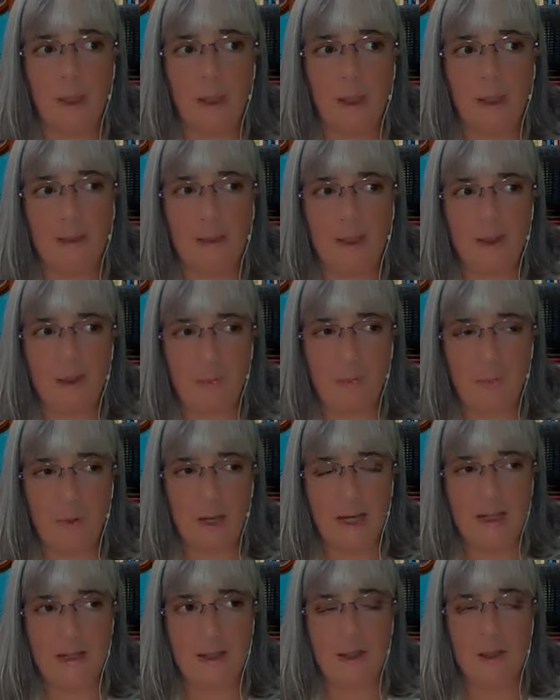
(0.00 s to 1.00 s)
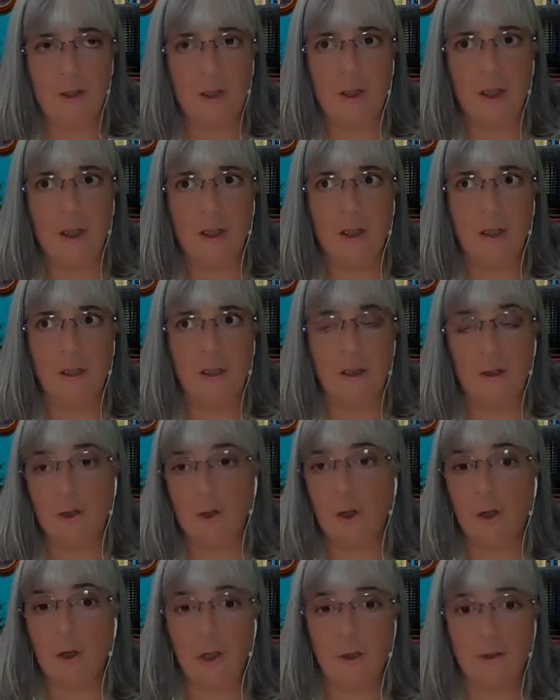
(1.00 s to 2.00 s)
and that's based on a
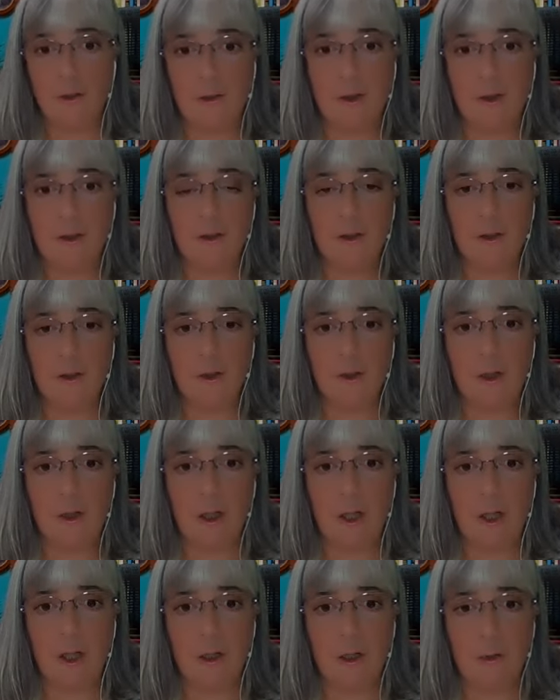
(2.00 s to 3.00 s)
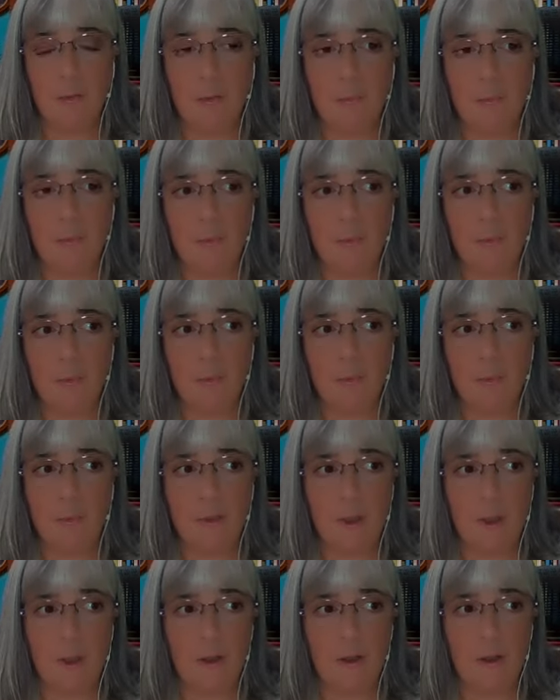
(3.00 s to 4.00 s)
talk session
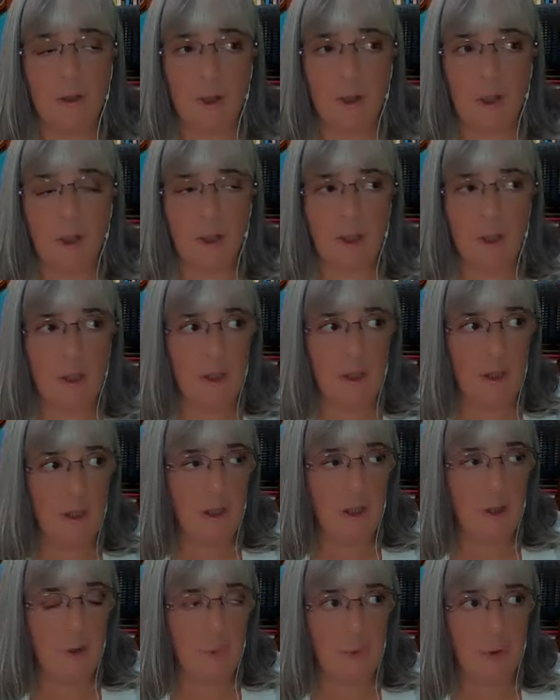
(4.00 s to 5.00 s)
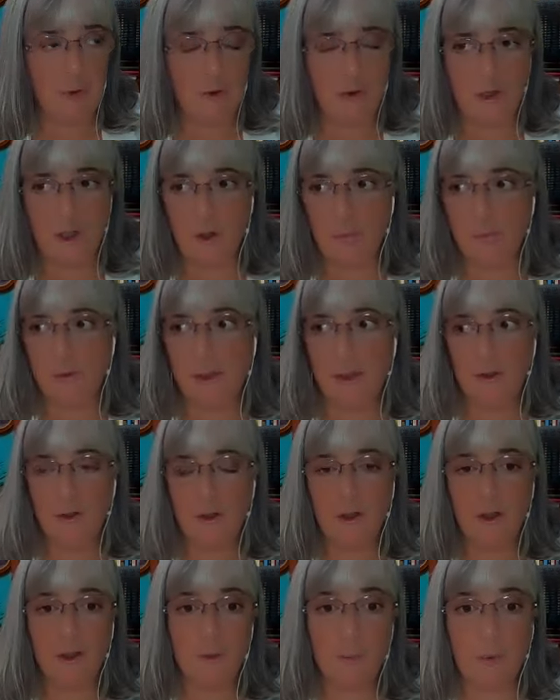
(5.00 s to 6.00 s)
where the person comes in,
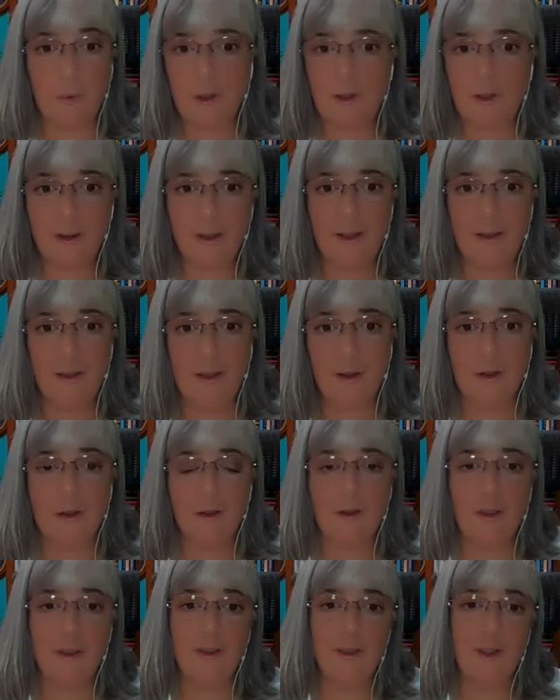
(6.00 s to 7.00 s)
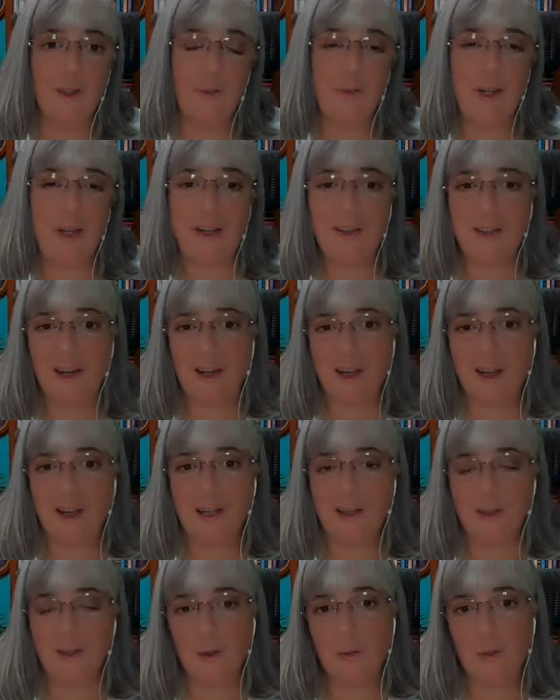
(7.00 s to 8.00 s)
talks about the things that are stressing them out. I
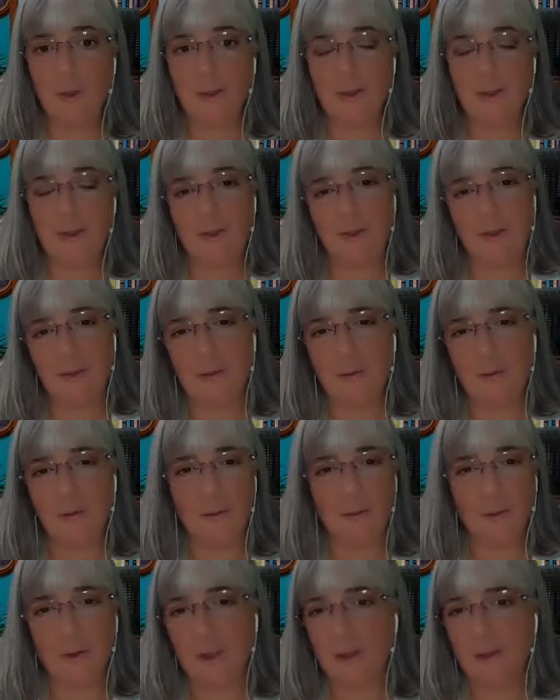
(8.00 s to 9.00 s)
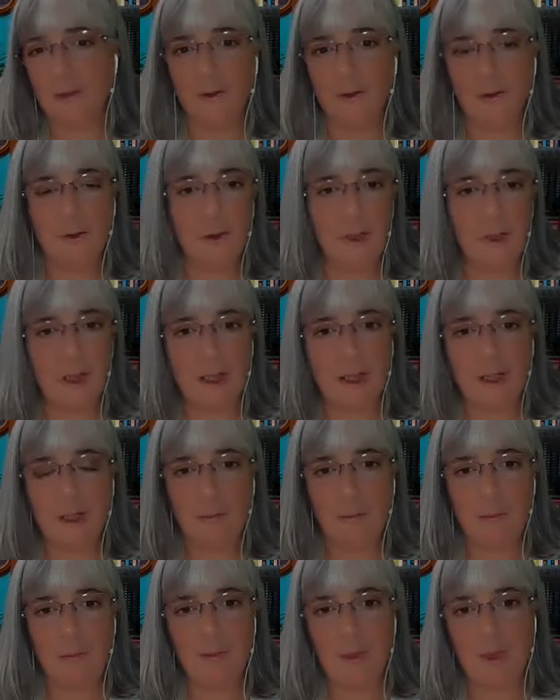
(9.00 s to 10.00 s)
ask questions. I have 20 years of
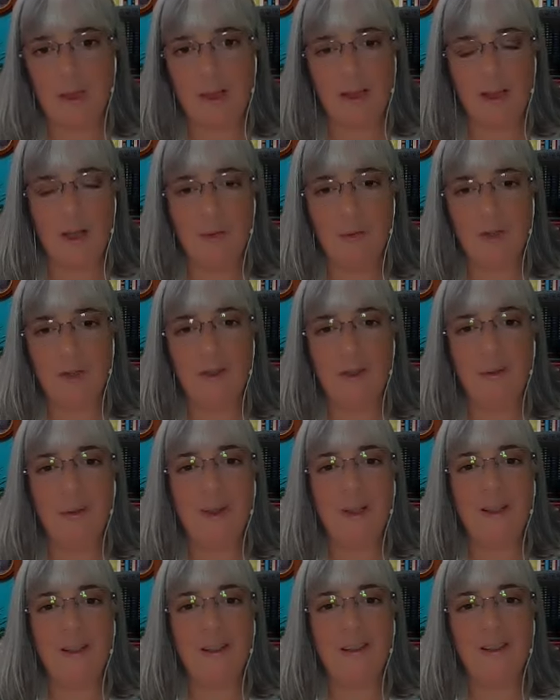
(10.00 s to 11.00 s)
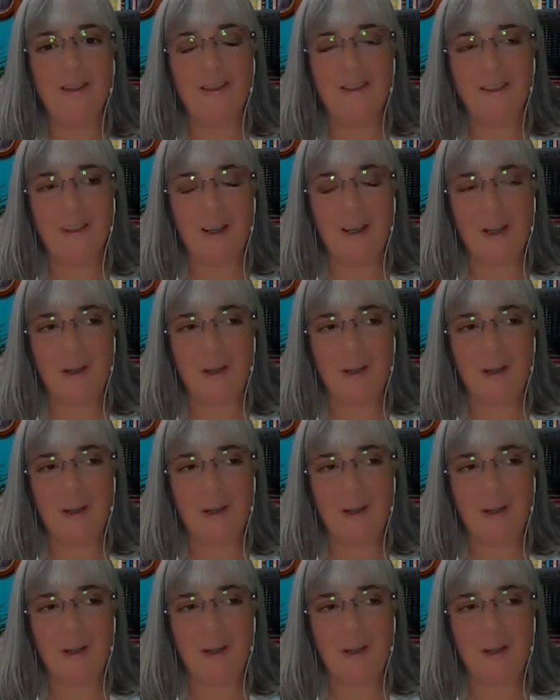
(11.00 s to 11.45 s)
training behind me doing this.